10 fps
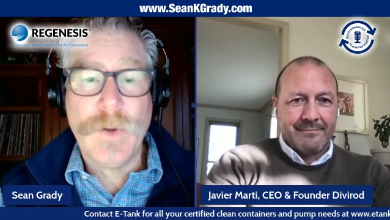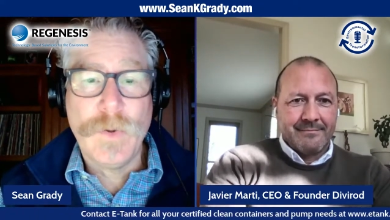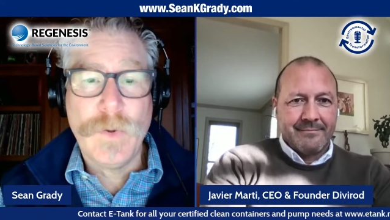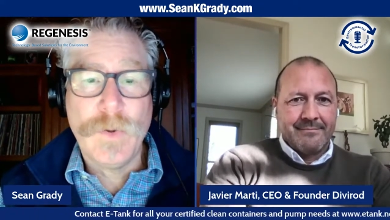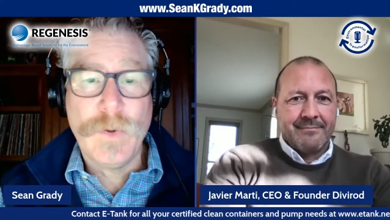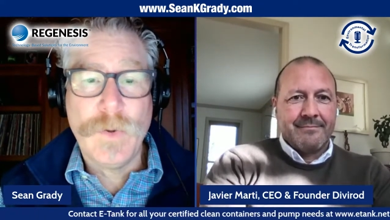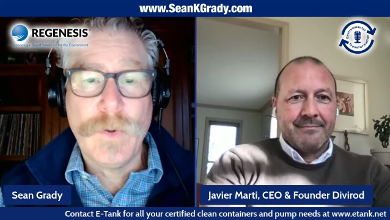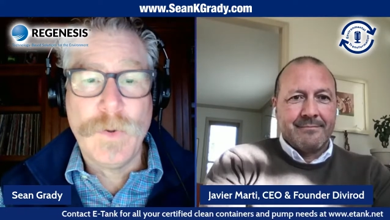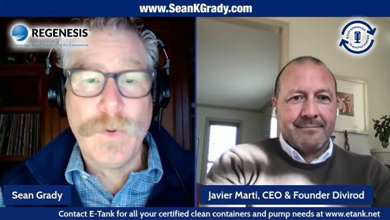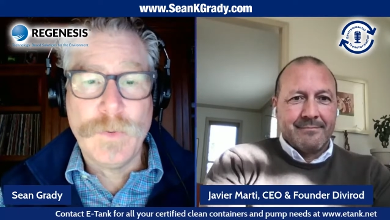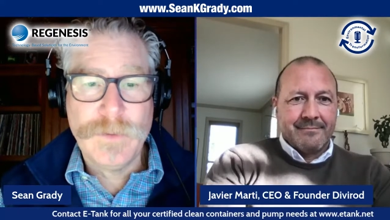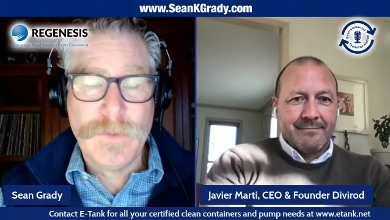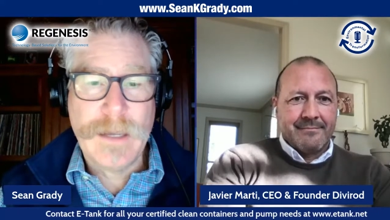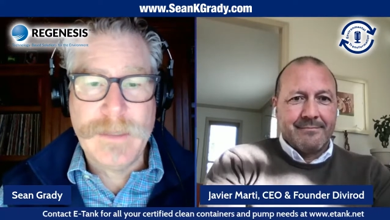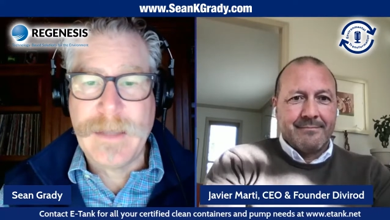Speaker 1: hold
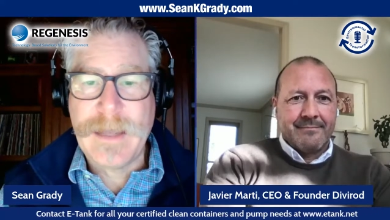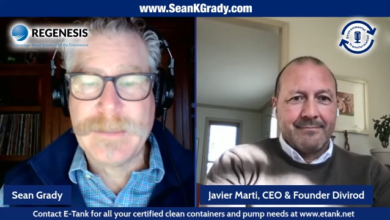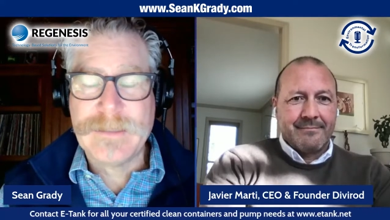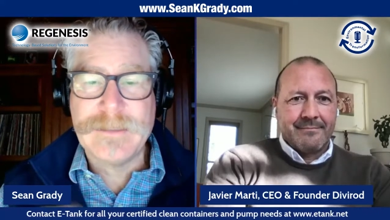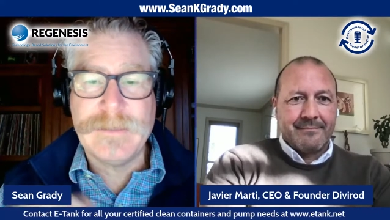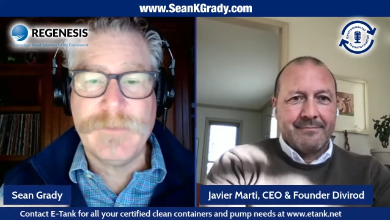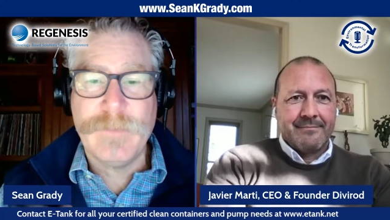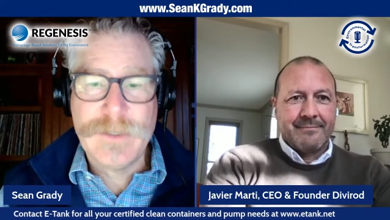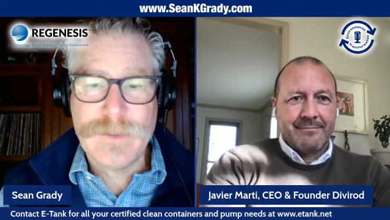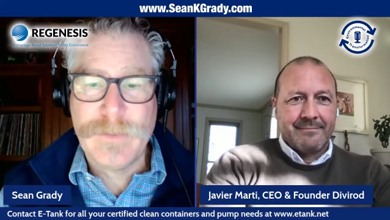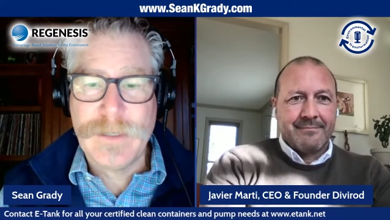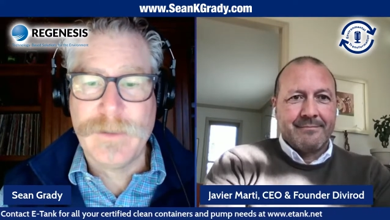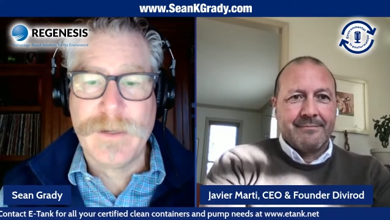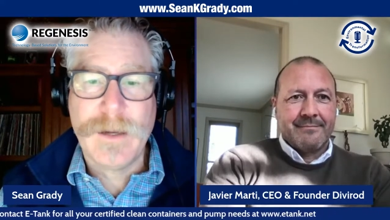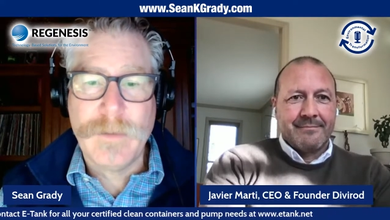of you, can access information
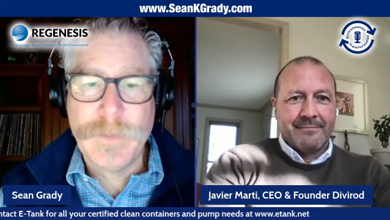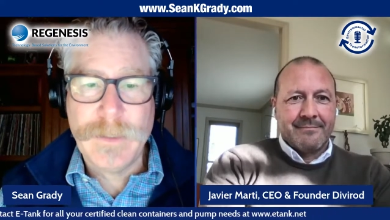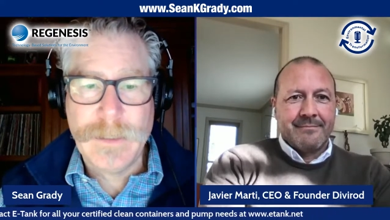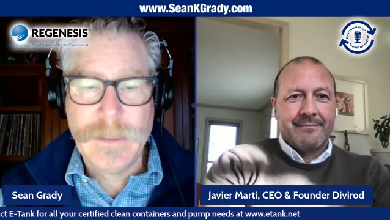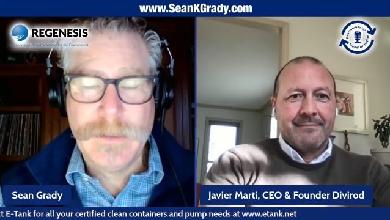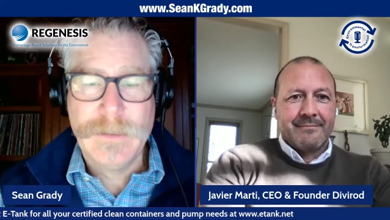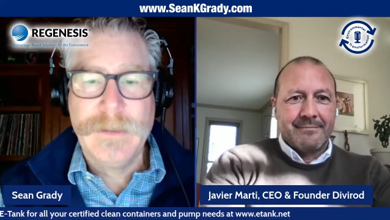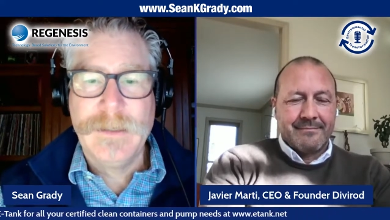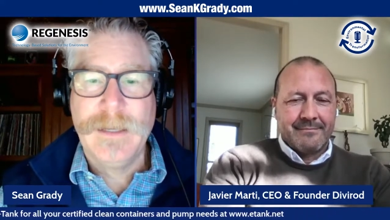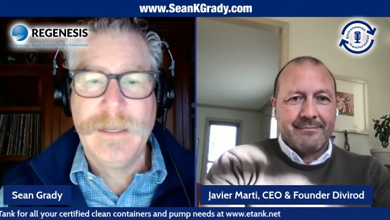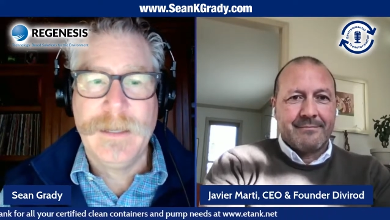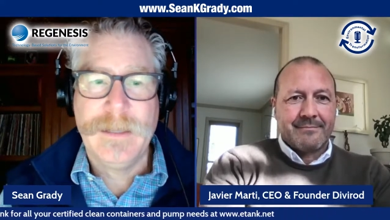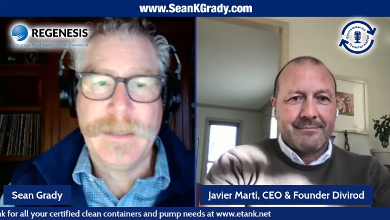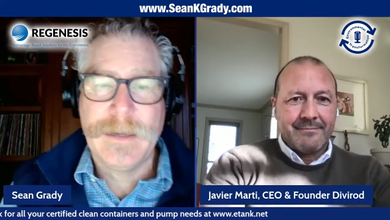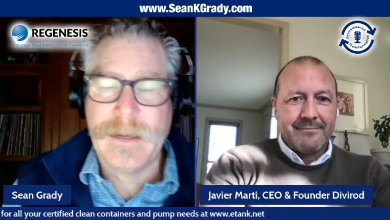about your company and,
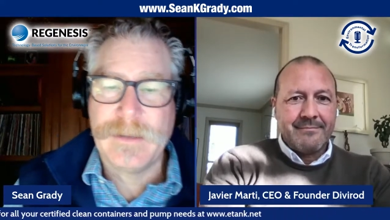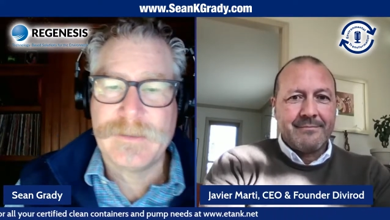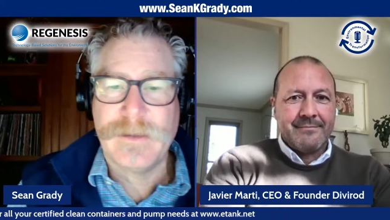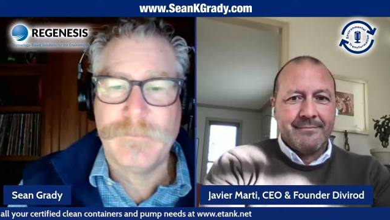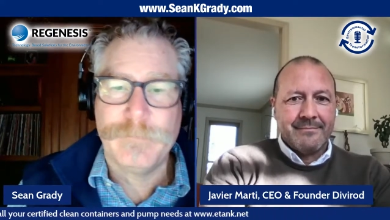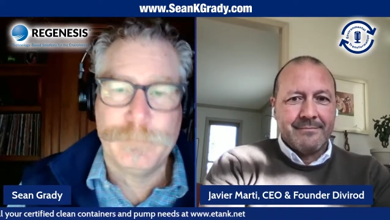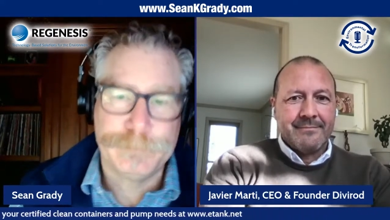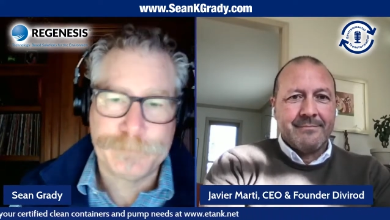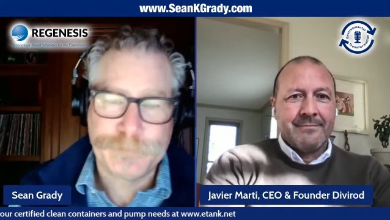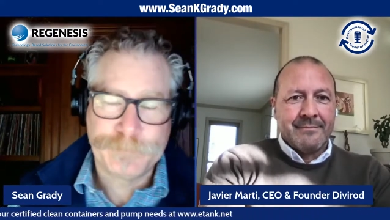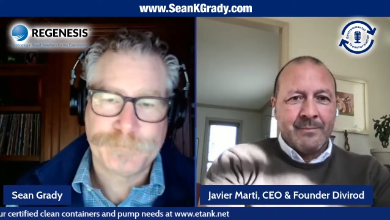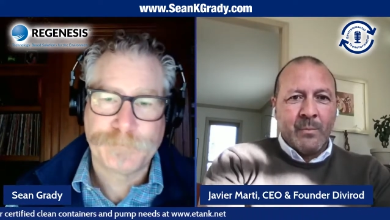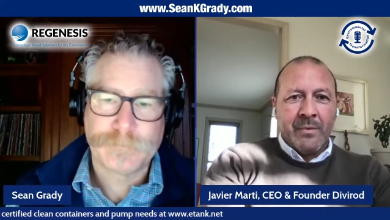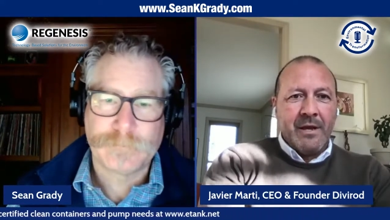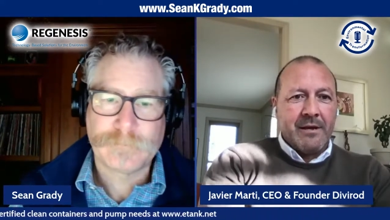and that kind of stuff.
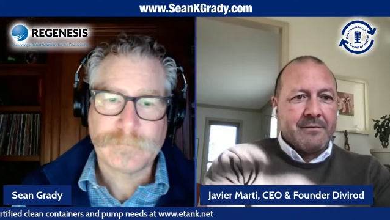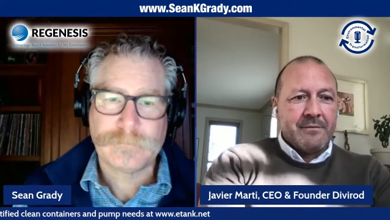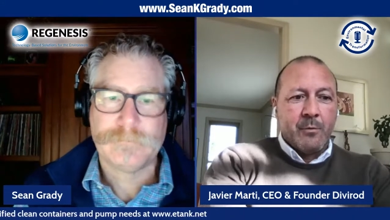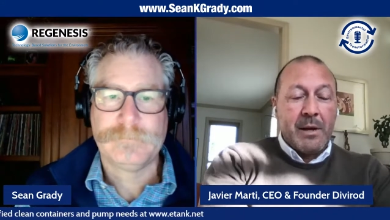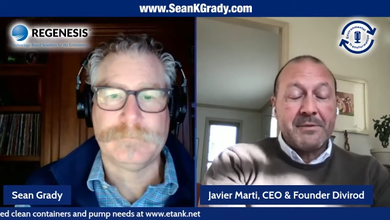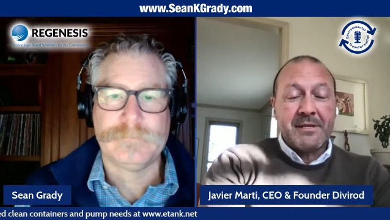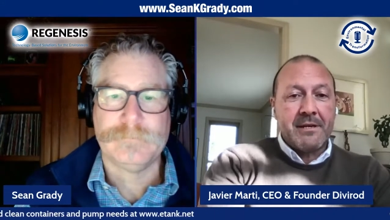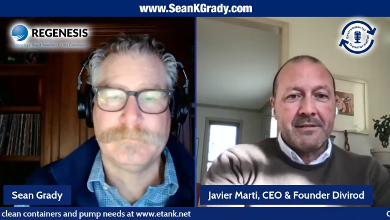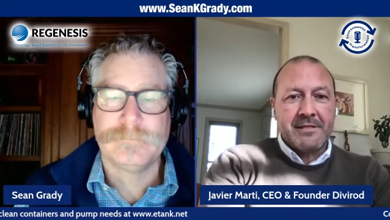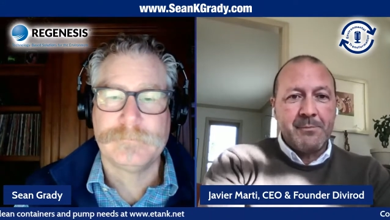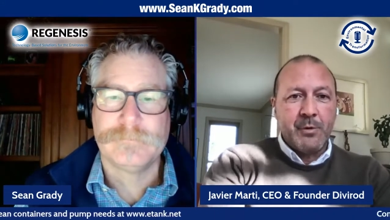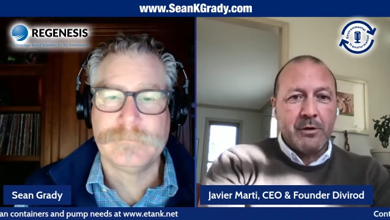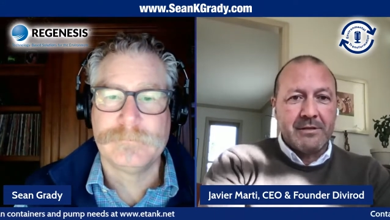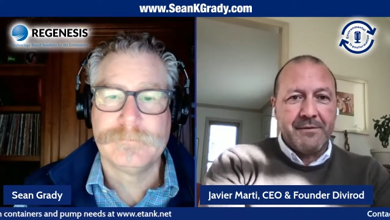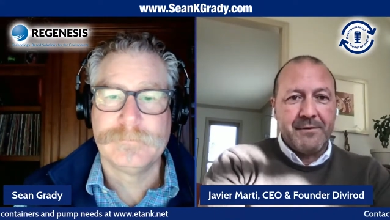
Speaker 2: Yeah, the website is
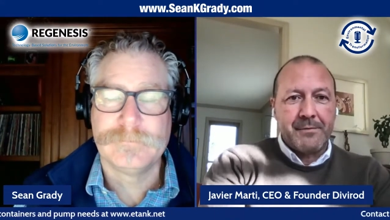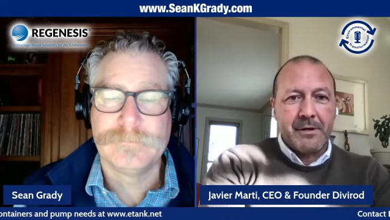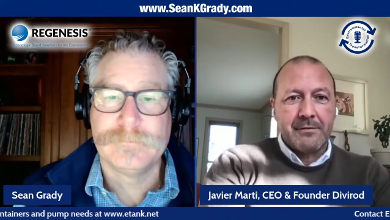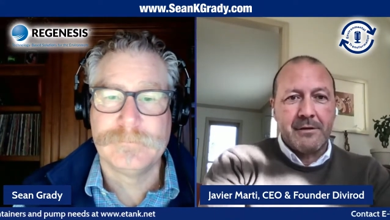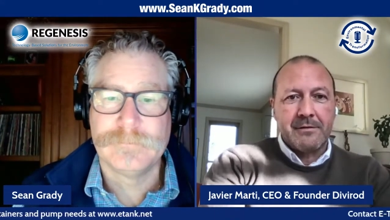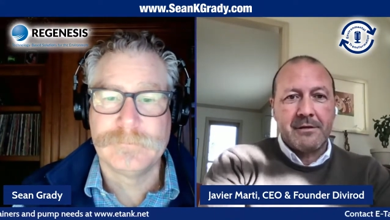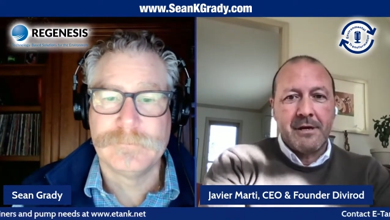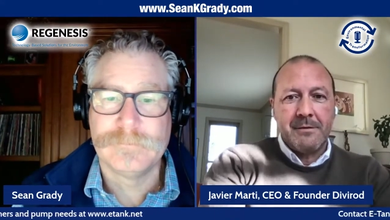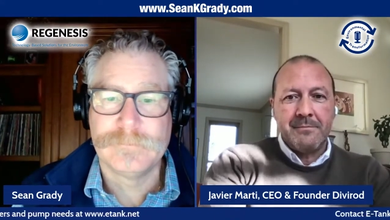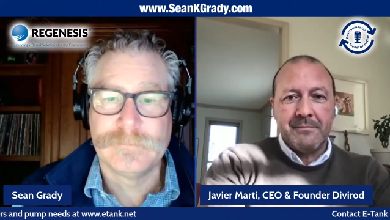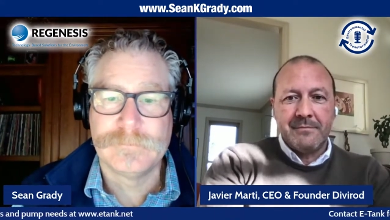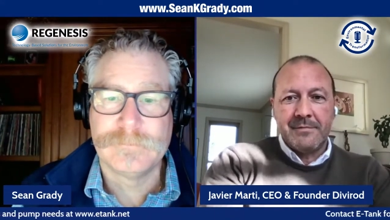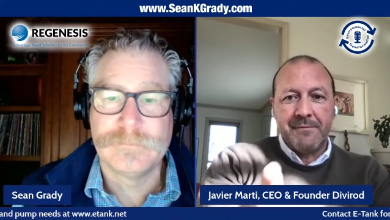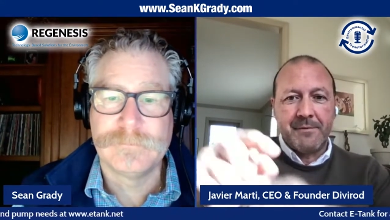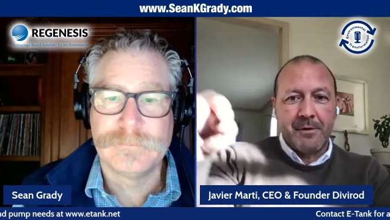simple, divirod dot com.
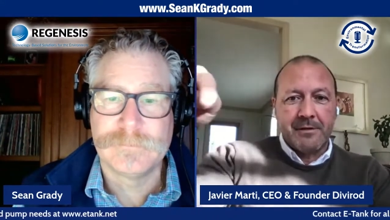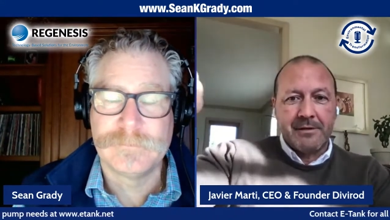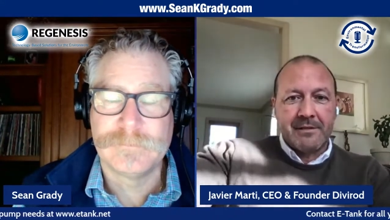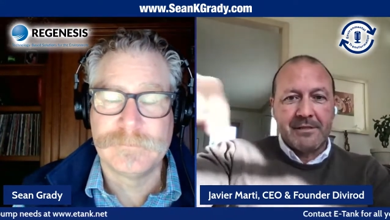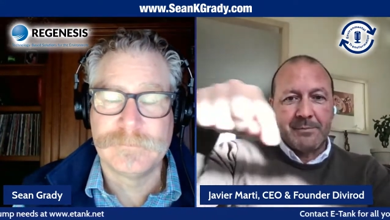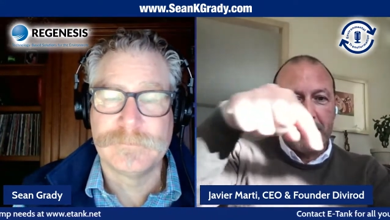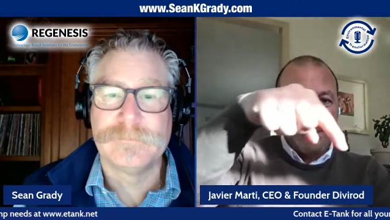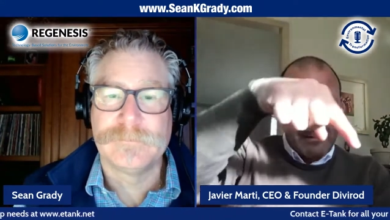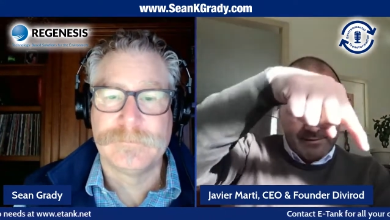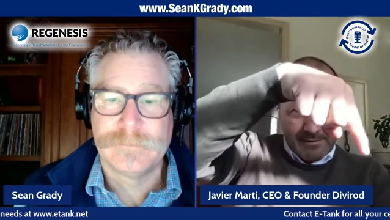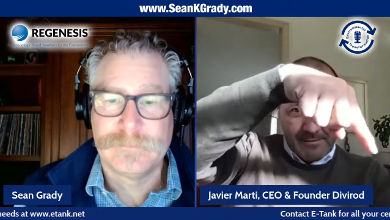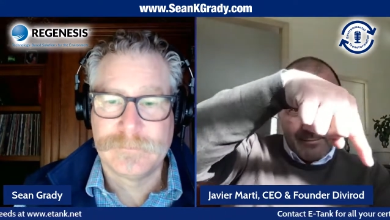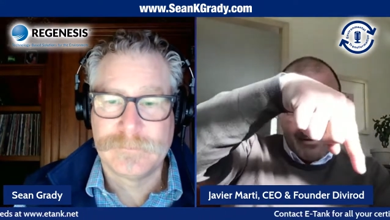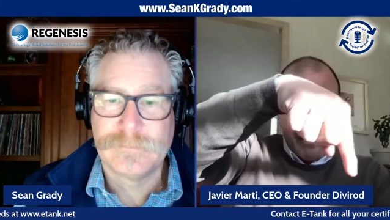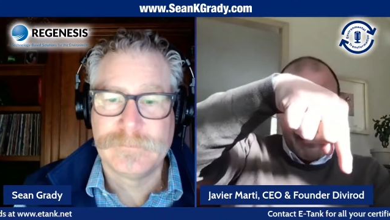DiviRod is spelled
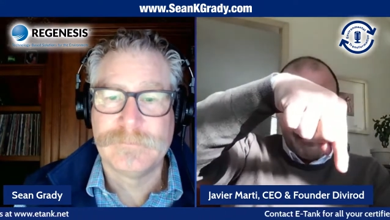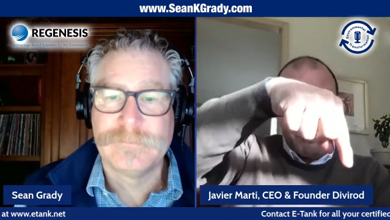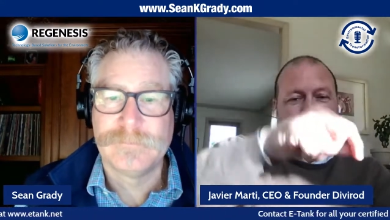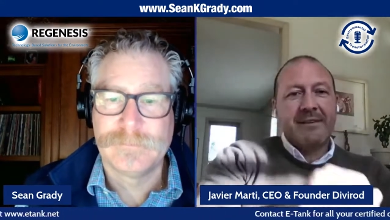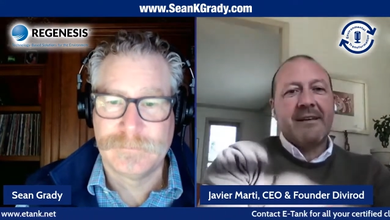uh, right there.